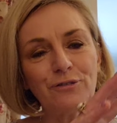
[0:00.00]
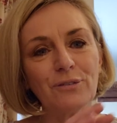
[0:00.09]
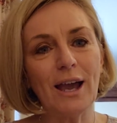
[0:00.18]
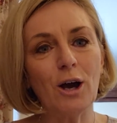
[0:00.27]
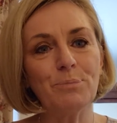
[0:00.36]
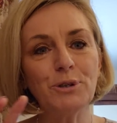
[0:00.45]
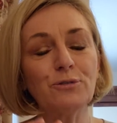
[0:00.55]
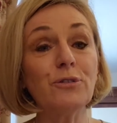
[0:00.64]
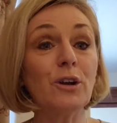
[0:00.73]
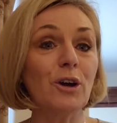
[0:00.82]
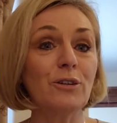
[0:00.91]
help you
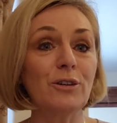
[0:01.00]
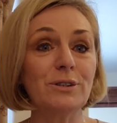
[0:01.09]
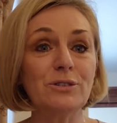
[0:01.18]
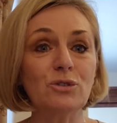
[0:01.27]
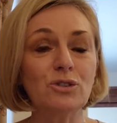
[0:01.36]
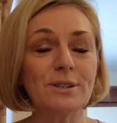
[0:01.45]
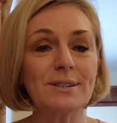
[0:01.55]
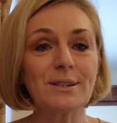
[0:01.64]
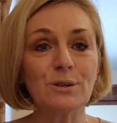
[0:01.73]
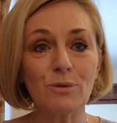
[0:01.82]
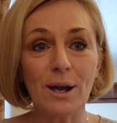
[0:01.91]
flow those estrogens in
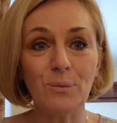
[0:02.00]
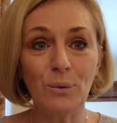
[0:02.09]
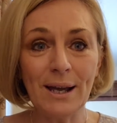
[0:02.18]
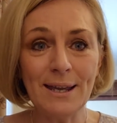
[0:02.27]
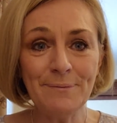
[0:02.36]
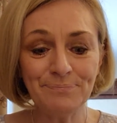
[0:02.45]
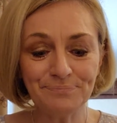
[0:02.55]
the right way.